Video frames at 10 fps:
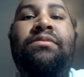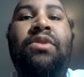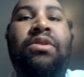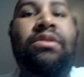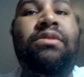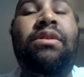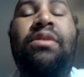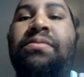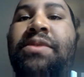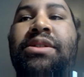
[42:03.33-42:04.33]
You know, I
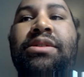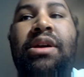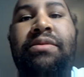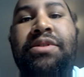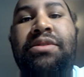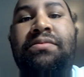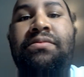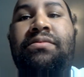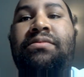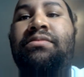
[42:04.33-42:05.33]
hope this encourages you.
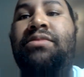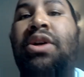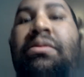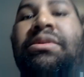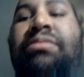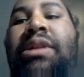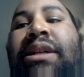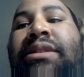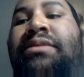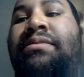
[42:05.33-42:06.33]
Y'all be
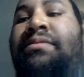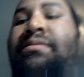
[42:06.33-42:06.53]
blessed.